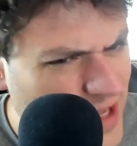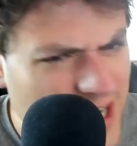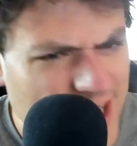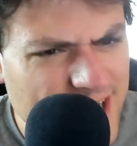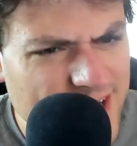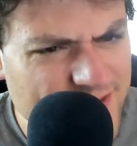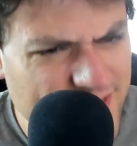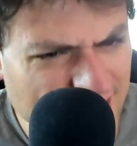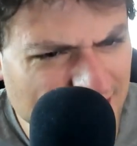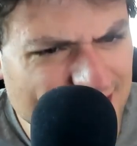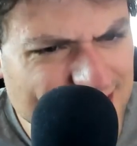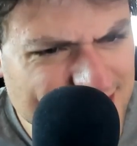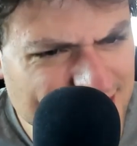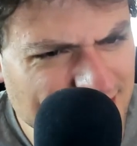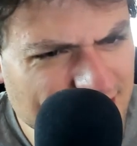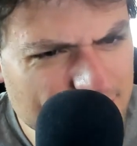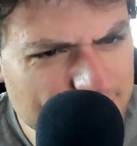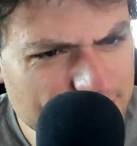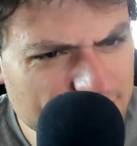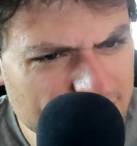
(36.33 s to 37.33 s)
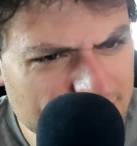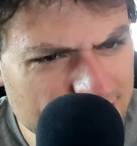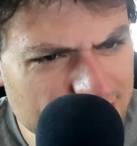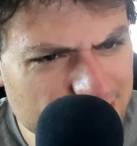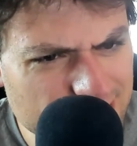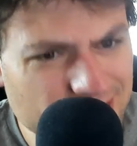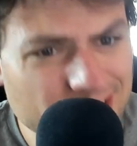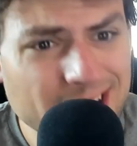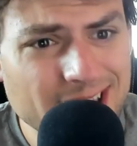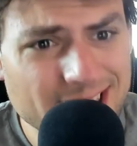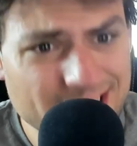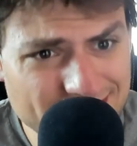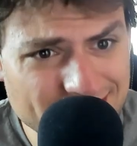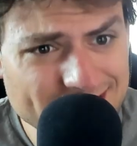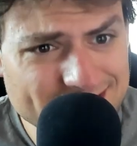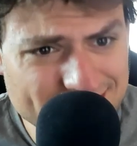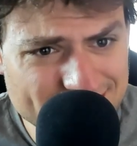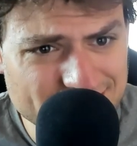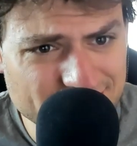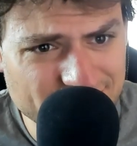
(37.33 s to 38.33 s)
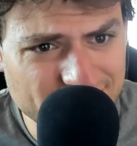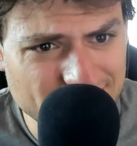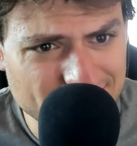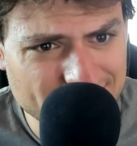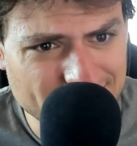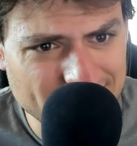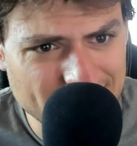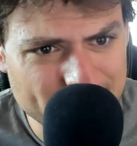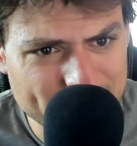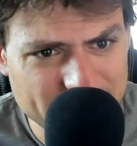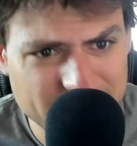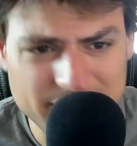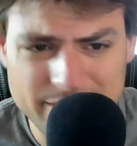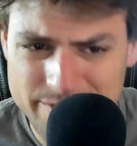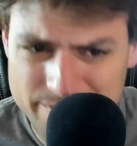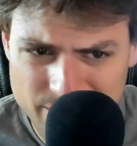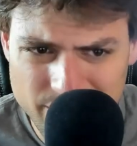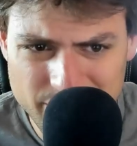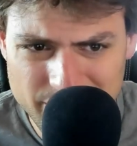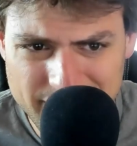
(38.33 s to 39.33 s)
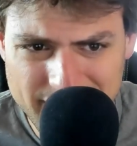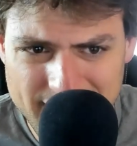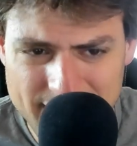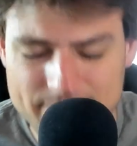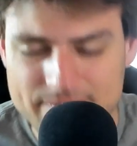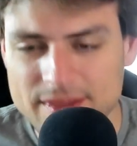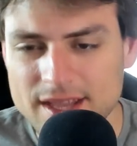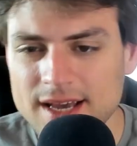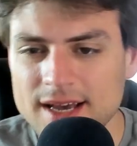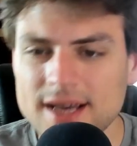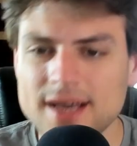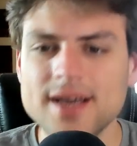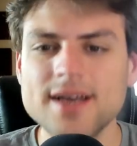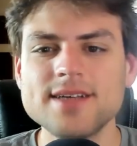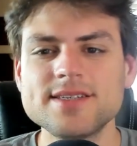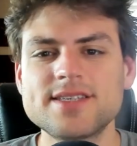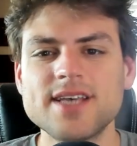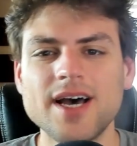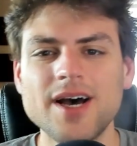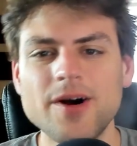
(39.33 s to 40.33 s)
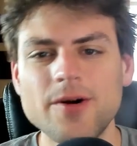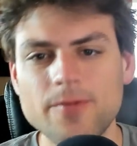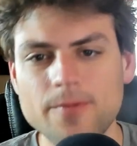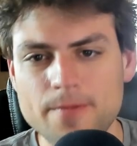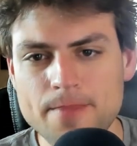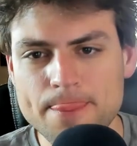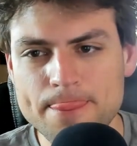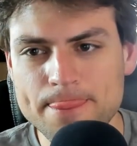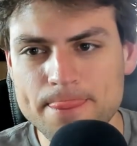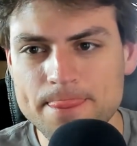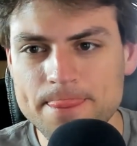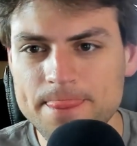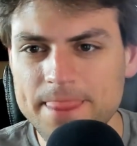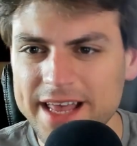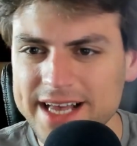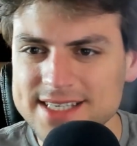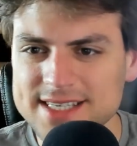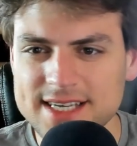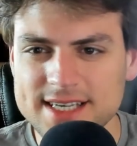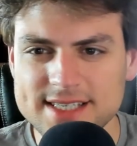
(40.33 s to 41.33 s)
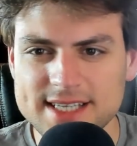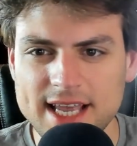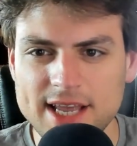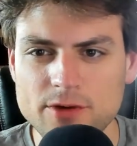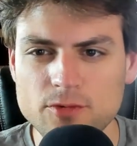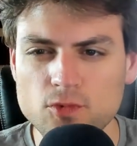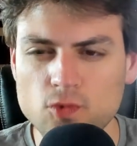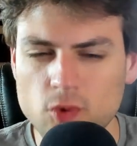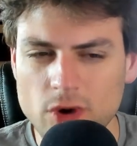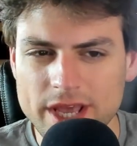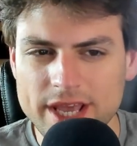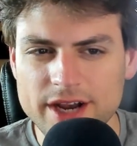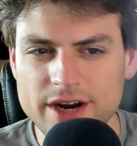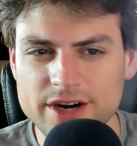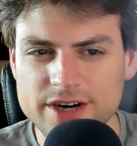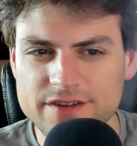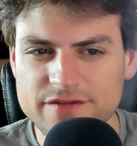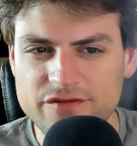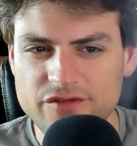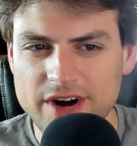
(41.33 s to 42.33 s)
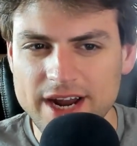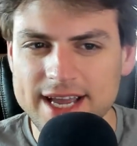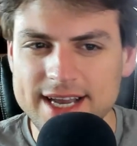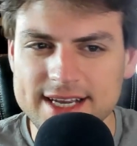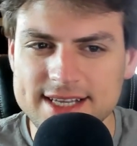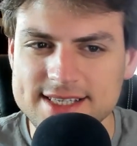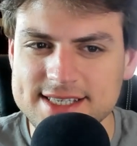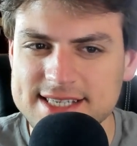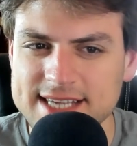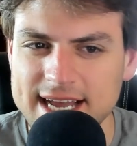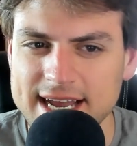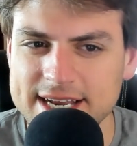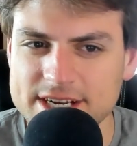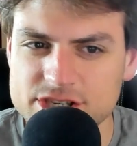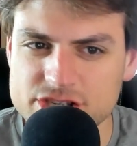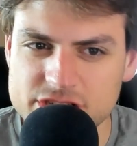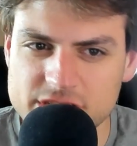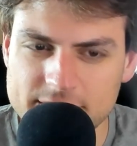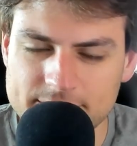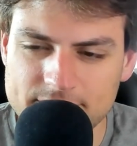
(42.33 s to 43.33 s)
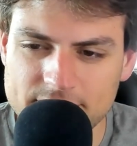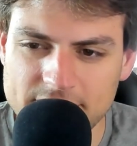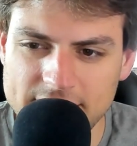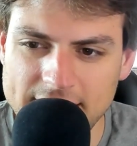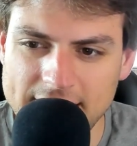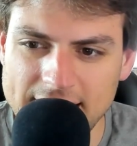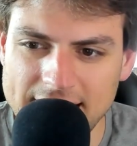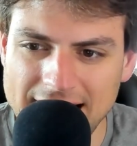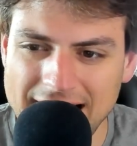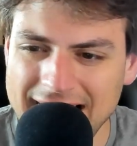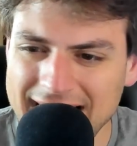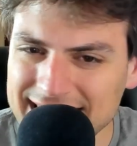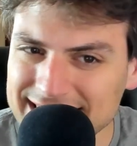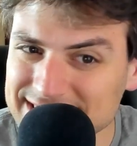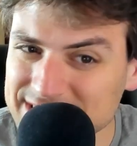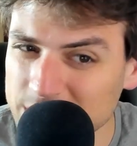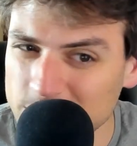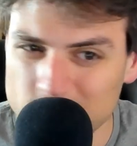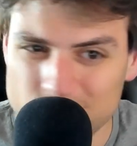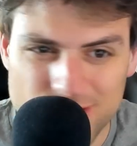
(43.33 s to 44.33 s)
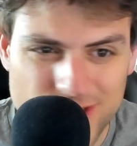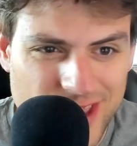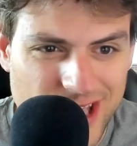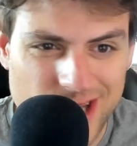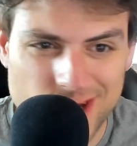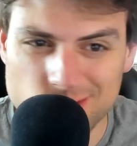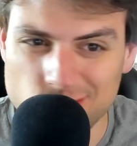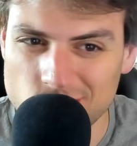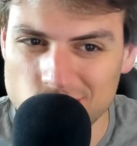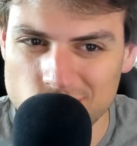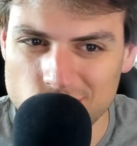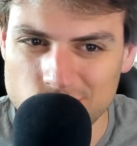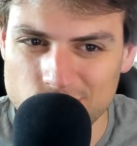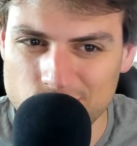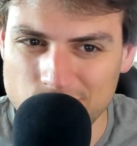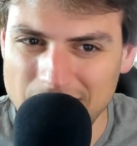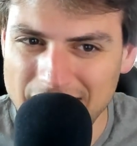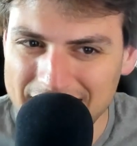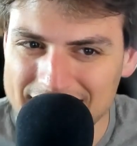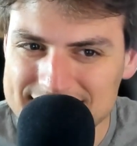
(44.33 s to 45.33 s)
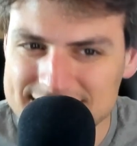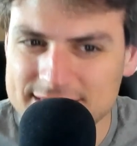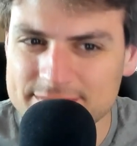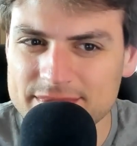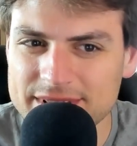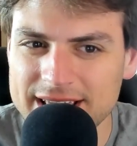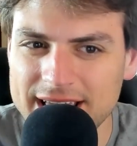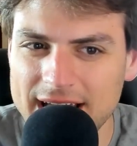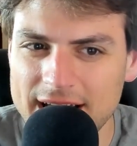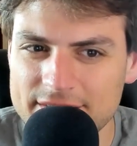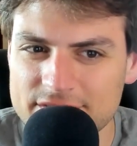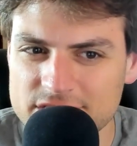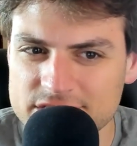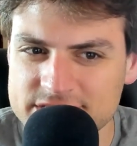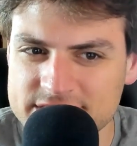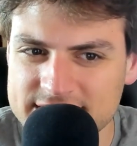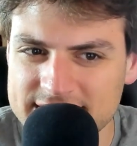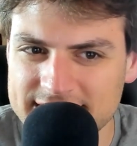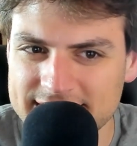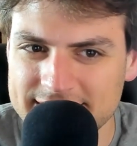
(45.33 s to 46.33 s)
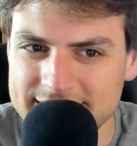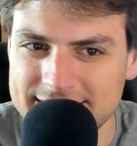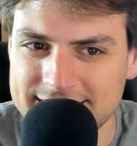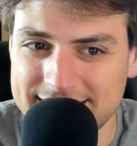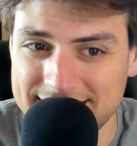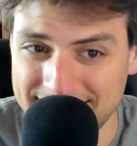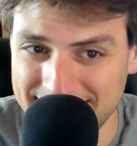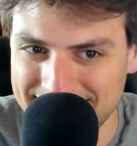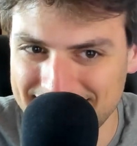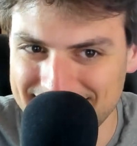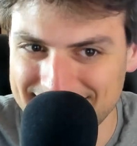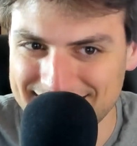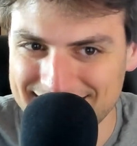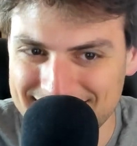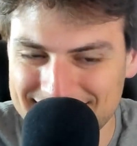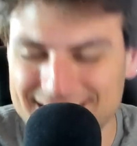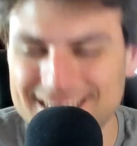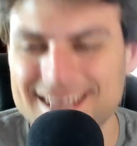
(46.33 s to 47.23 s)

If that's an A P U, this is a fucking A P U, okay? So this is a weird Frankenstein chip that I don't think we'll possibly ever see again.